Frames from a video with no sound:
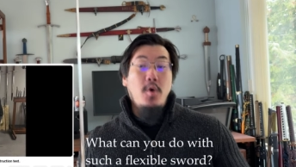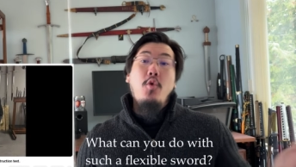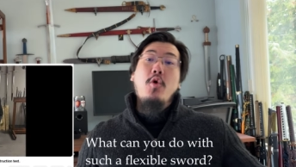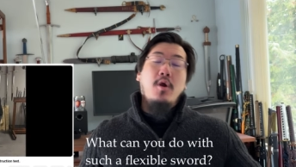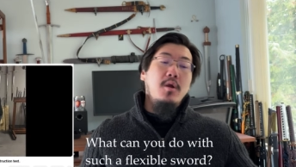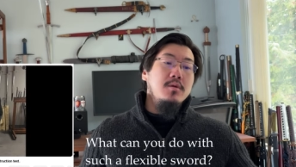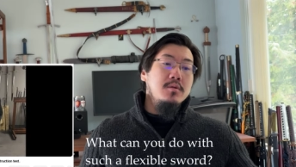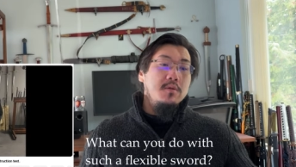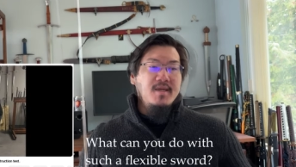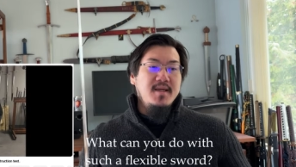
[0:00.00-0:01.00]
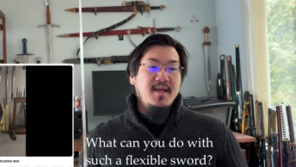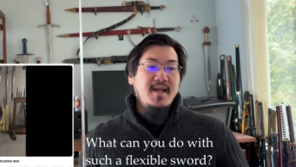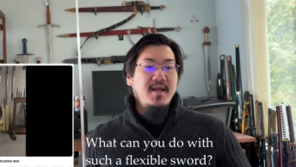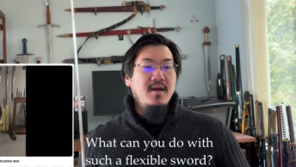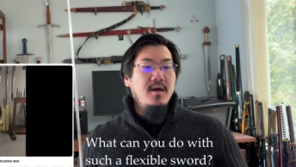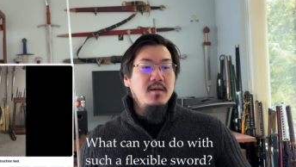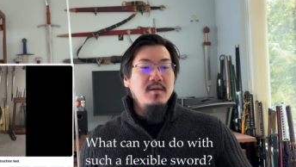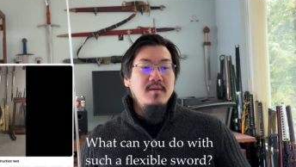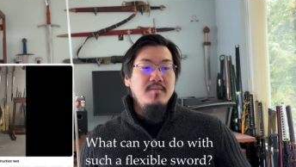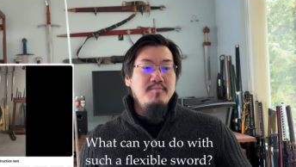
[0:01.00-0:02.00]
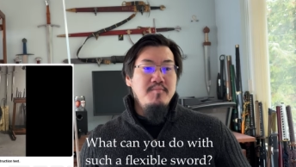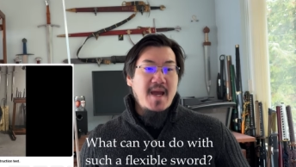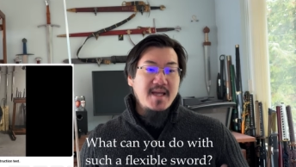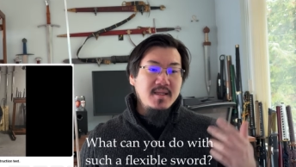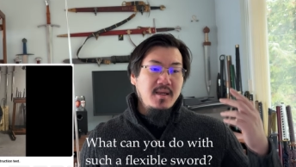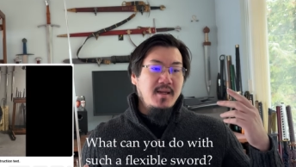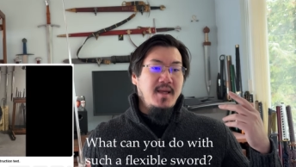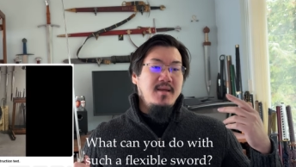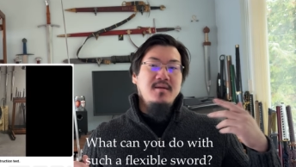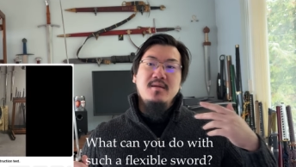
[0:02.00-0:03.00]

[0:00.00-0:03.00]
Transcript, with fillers: Or getting a maddeningly